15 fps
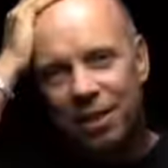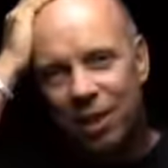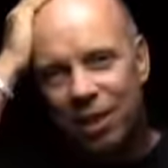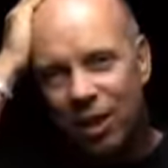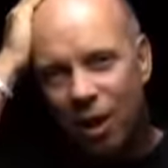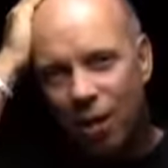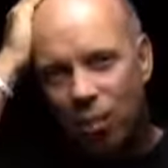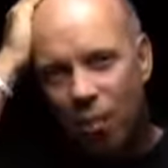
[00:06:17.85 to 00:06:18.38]
that
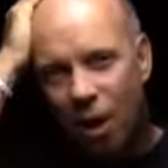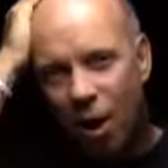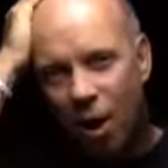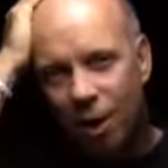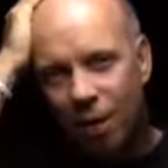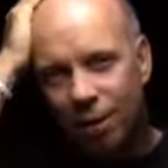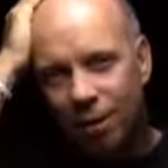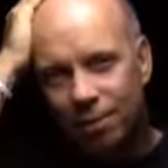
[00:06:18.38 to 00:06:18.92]
can go
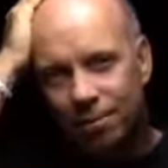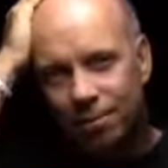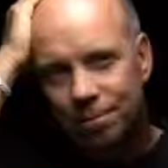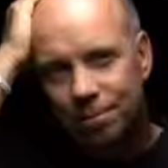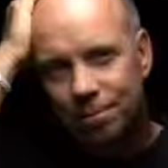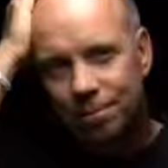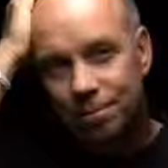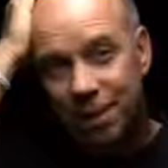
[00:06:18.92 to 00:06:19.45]

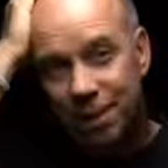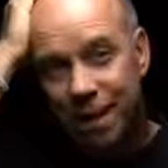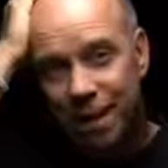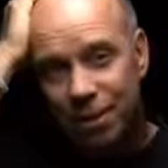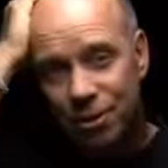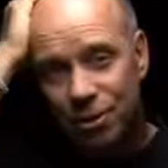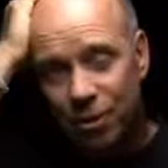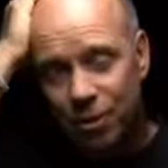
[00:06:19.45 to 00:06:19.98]
wrong in
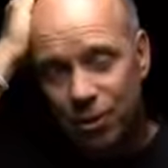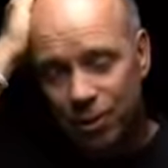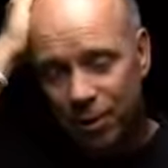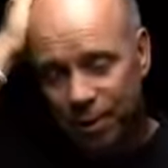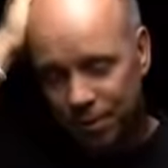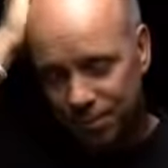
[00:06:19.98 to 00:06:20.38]
that surgery.